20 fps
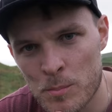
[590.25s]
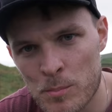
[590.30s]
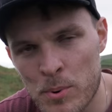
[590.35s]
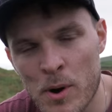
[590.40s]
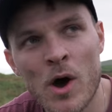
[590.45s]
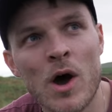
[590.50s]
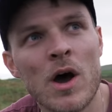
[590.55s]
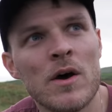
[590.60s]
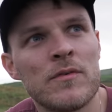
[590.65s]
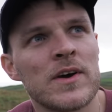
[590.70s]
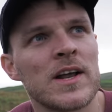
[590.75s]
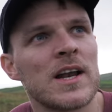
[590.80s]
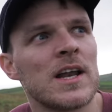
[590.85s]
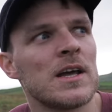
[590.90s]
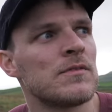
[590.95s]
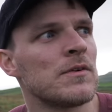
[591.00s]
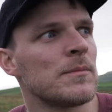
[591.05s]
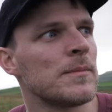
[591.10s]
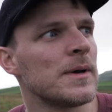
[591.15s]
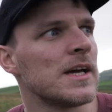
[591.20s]
perfectly
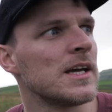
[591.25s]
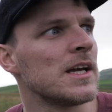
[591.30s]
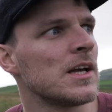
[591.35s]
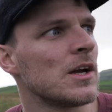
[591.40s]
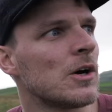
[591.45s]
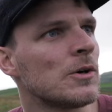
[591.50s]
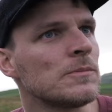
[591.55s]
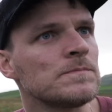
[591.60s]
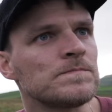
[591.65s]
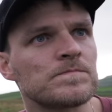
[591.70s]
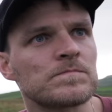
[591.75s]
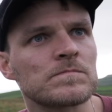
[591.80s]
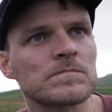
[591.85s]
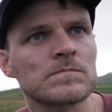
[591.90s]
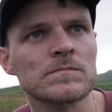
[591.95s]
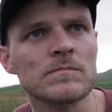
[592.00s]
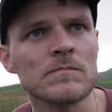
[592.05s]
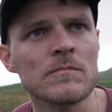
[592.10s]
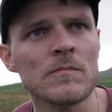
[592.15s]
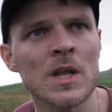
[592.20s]
for me, you know.
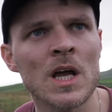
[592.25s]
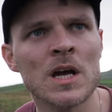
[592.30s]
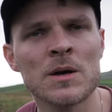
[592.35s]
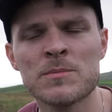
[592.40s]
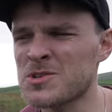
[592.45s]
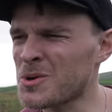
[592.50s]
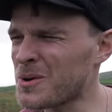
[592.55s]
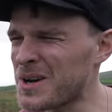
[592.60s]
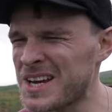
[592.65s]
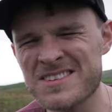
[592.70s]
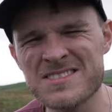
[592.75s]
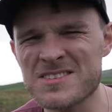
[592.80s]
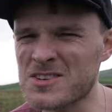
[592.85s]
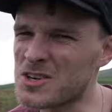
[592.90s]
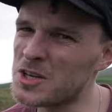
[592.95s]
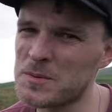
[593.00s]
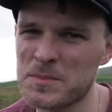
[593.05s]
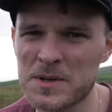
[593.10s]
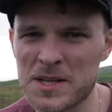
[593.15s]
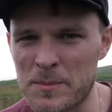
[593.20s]
So it isn't
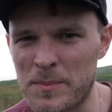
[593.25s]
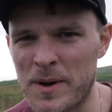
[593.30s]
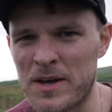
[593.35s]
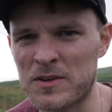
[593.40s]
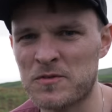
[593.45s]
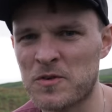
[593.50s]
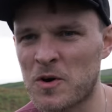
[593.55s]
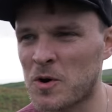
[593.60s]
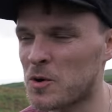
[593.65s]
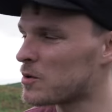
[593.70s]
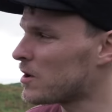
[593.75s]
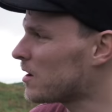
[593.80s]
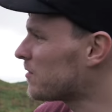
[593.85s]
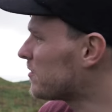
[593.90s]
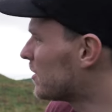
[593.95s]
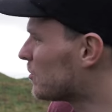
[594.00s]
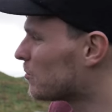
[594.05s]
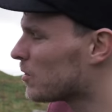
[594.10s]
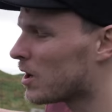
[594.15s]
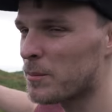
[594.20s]
going to be the best photograph
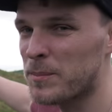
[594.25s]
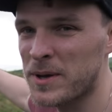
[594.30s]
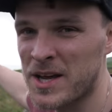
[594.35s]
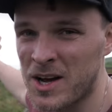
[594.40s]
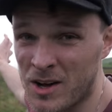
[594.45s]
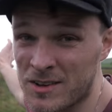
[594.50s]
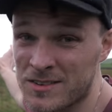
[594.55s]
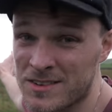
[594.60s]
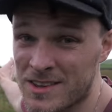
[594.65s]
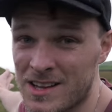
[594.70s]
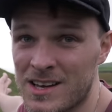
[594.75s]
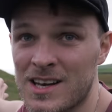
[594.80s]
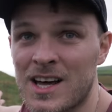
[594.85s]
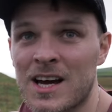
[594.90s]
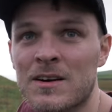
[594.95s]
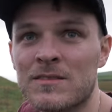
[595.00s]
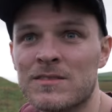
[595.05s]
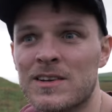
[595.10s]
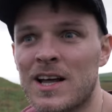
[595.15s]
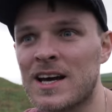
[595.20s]
in the world because of the
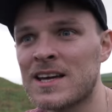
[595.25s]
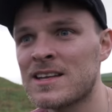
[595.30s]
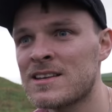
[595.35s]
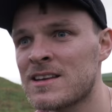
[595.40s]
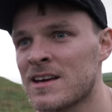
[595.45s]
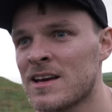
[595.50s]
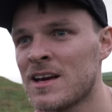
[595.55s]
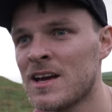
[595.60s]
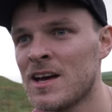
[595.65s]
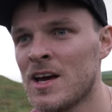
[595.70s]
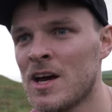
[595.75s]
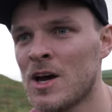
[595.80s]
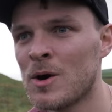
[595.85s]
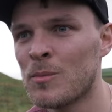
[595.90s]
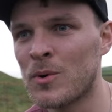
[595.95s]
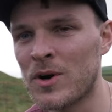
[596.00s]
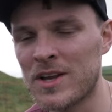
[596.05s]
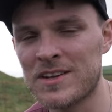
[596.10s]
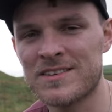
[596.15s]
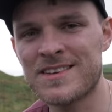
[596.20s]
lack of light,
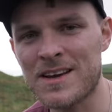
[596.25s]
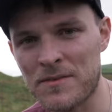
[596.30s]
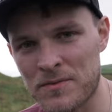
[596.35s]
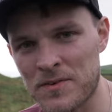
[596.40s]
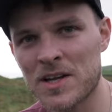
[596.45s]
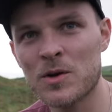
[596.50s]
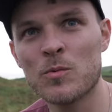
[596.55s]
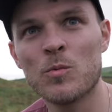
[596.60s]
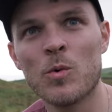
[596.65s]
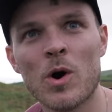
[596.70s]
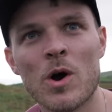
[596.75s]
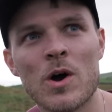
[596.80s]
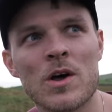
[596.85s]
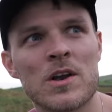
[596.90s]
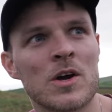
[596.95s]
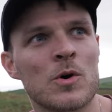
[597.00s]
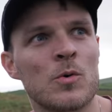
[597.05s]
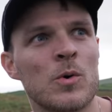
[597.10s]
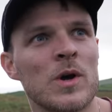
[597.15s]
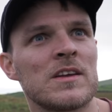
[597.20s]
but it's definitely worth
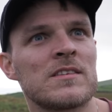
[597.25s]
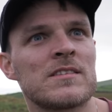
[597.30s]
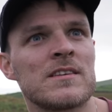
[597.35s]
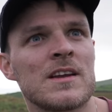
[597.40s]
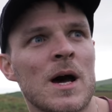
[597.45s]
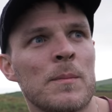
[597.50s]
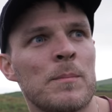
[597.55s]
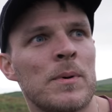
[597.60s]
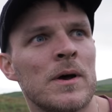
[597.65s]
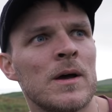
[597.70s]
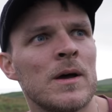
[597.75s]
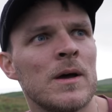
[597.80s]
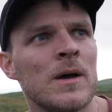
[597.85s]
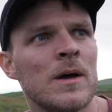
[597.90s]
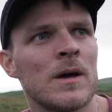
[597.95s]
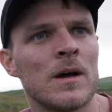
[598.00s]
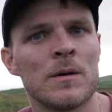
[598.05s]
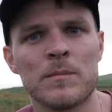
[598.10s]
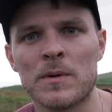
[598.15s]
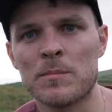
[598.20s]
a quick snap,
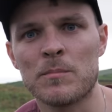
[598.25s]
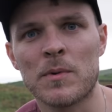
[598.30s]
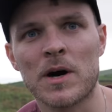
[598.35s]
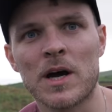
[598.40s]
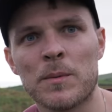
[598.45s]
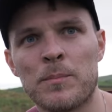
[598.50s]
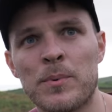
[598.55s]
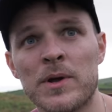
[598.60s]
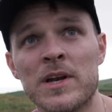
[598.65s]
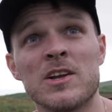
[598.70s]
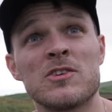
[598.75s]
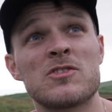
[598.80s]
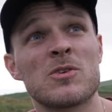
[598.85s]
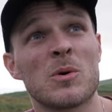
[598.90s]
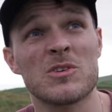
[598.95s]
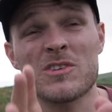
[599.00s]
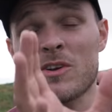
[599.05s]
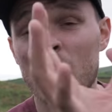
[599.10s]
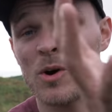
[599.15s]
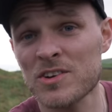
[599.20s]
in my opinion. So
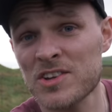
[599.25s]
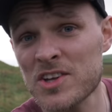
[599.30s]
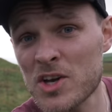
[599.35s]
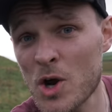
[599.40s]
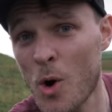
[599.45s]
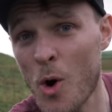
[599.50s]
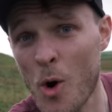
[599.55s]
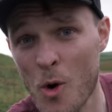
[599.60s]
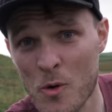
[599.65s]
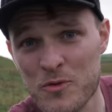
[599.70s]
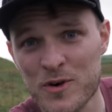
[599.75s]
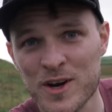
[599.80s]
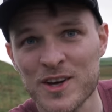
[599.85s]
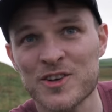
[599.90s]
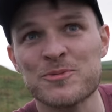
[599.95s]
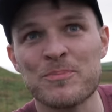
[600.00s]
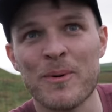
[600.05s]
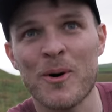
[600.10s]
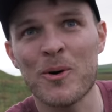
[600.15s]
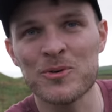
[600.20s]
as long as I don't
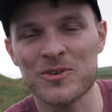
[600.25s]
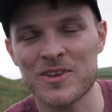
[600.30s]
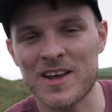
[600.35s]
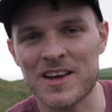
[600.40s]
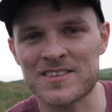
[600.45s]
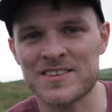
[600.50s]
overexpose that